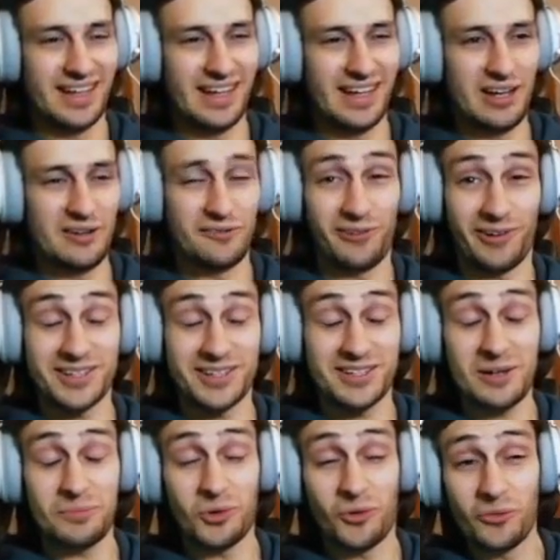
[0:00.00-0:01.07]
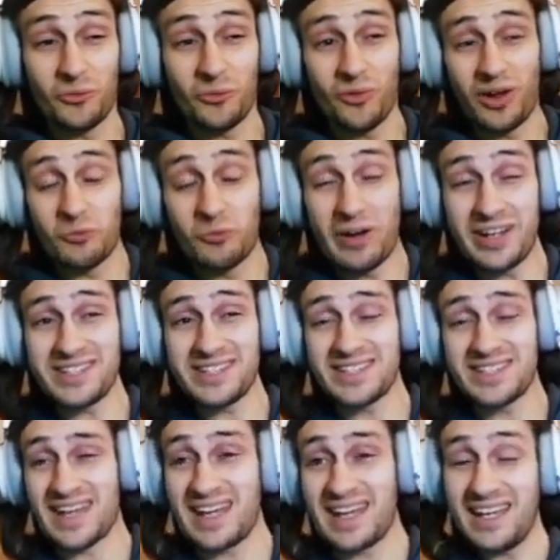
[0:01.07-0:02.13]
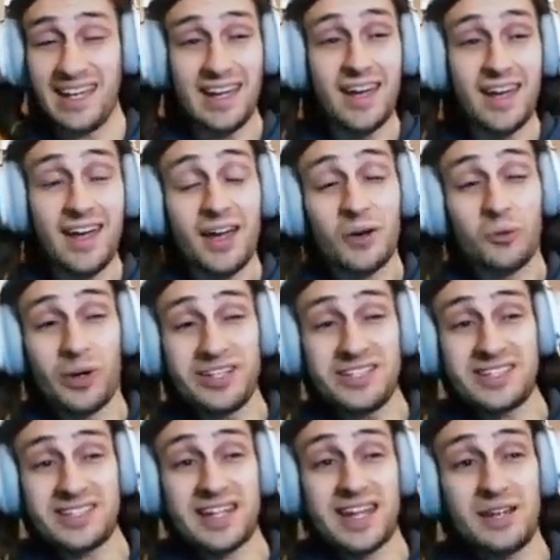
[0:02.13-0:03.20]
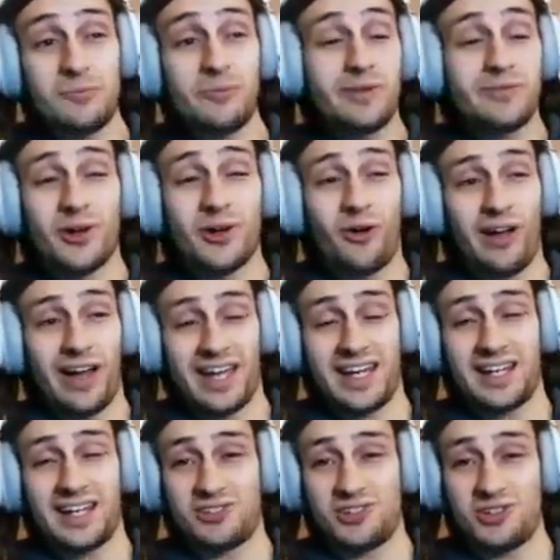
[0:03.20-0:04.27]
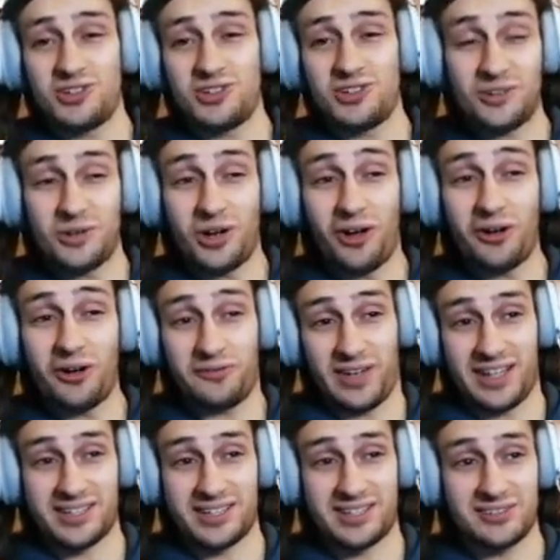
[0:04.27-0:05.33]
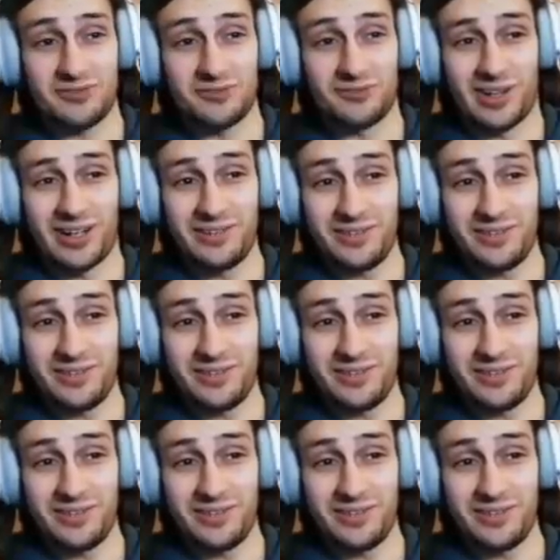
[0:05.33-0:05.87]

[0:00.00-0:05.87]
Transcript: For example, on Wednesday we've got a GDQ hotfix run.